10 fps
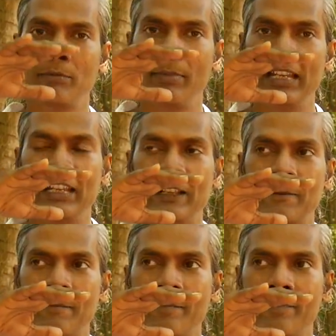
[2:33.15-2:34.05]
being,
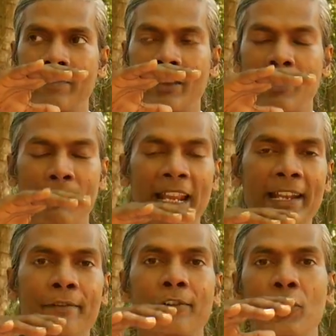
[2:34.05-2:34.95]
or
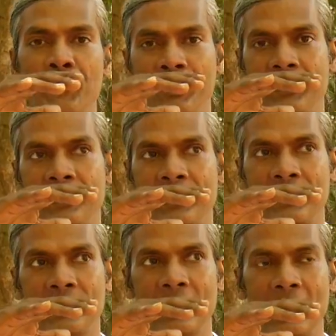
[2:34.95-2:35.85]
plane of
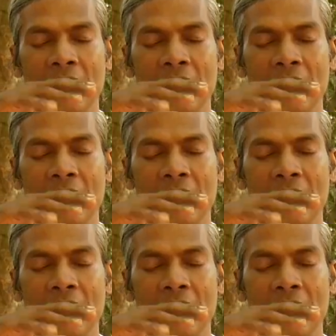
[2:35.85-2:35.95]
consciousness,